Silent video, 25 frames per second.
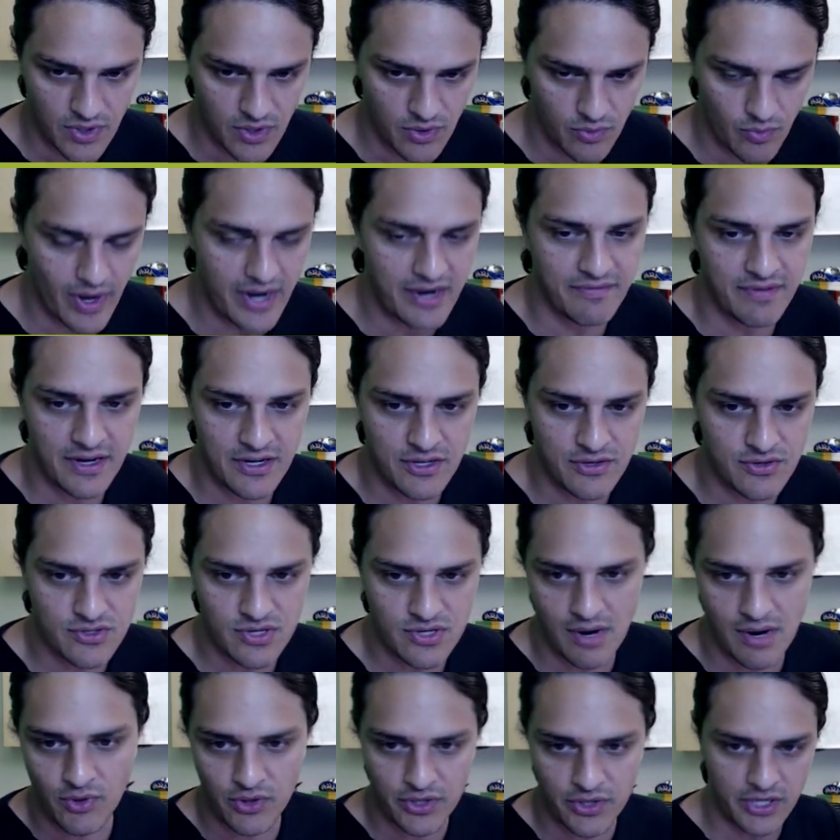wedding venues,
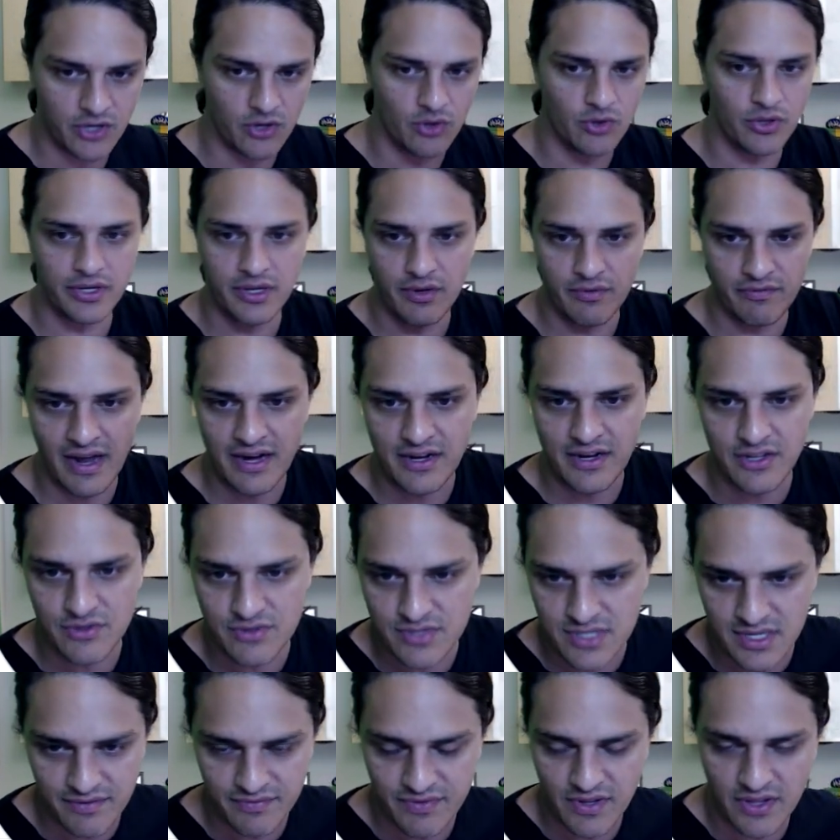so I'm only going to go look at
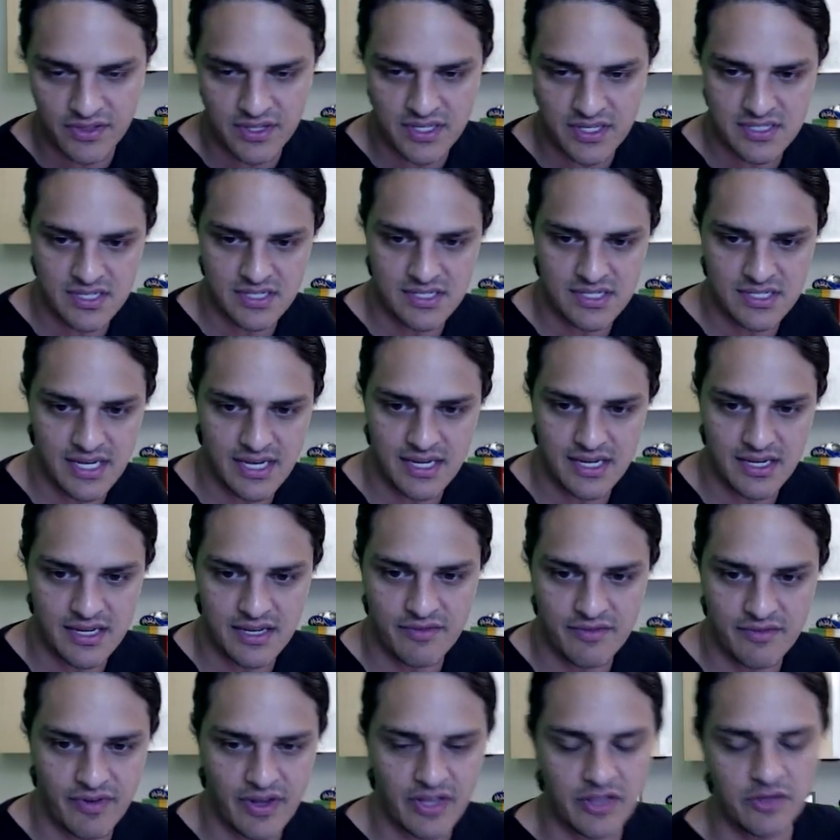venues, and if nothing is
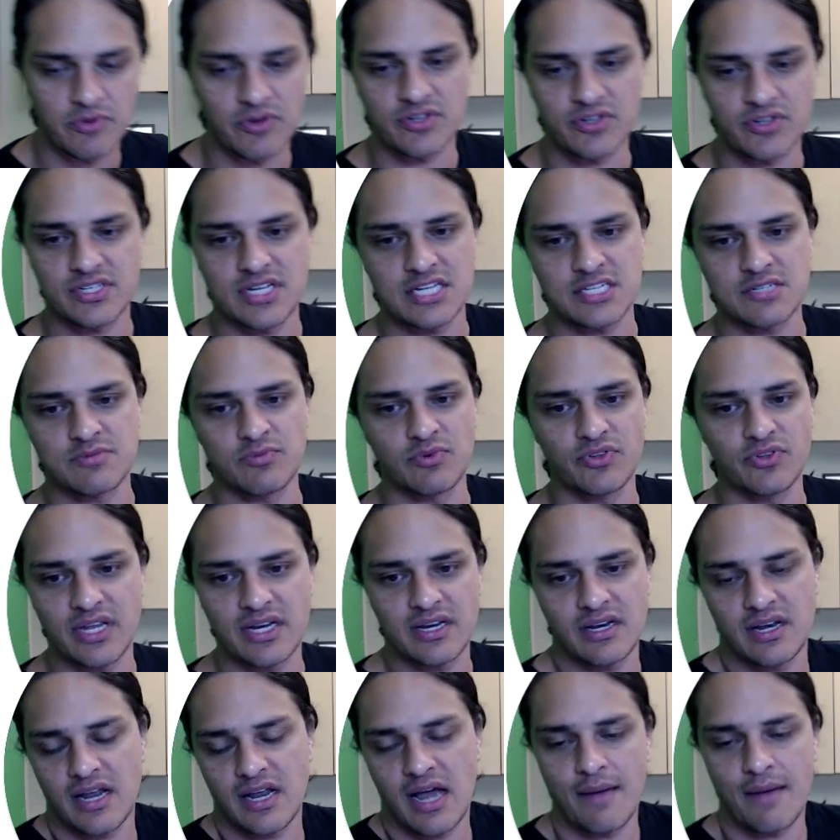available or accessible,
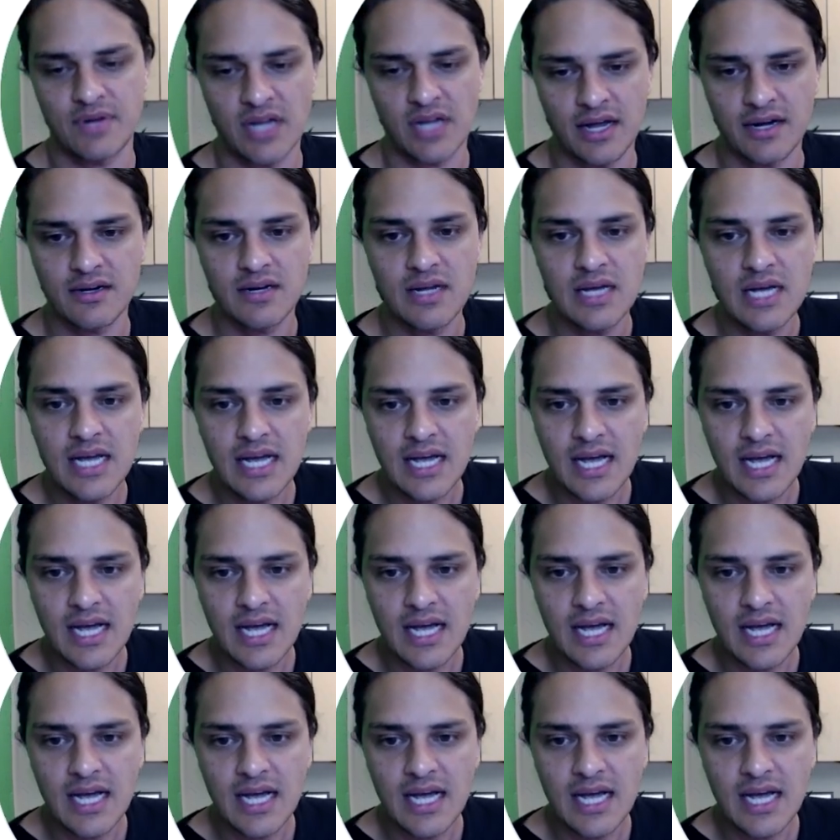then I'm done.